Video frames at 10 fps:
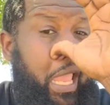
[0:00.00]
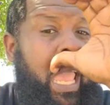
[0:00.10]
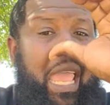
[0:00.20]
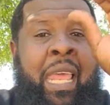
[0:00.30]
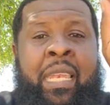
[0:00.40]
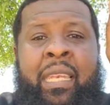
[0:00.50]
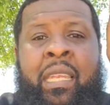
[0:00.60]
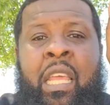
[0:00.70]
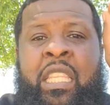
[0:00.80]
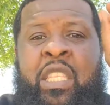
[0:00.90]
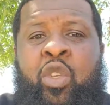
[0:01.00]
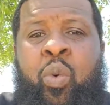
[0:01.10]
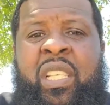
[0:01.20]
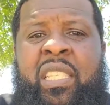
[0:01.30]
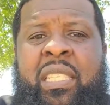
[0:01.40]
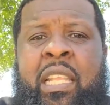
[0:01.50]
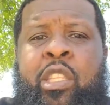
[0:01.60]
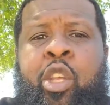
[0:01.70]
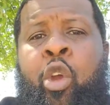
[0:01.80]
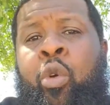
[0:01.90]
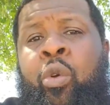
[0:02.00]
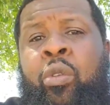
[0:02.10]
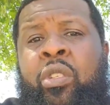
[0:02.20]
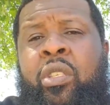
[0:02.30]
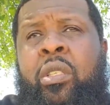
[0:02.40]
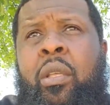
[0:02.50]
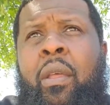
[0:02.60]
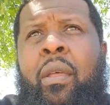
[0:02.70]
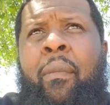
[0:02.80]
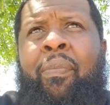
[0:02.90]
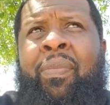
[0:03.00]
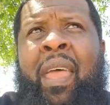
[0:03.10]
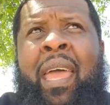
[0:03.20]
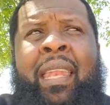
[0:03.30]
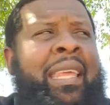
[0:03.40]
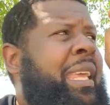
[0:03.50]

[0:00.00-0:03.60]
and the twists and turns that